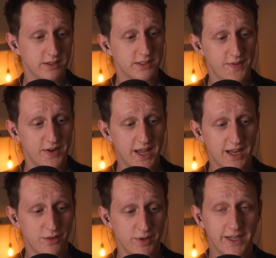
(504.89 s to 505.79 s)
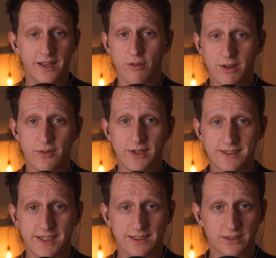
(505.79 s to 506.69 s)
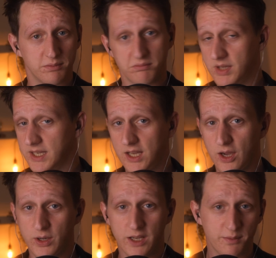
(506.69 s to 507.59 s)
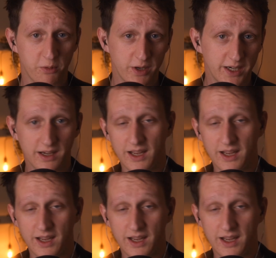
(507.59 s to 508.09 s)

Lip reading: 793 336. There you go, give them a ring.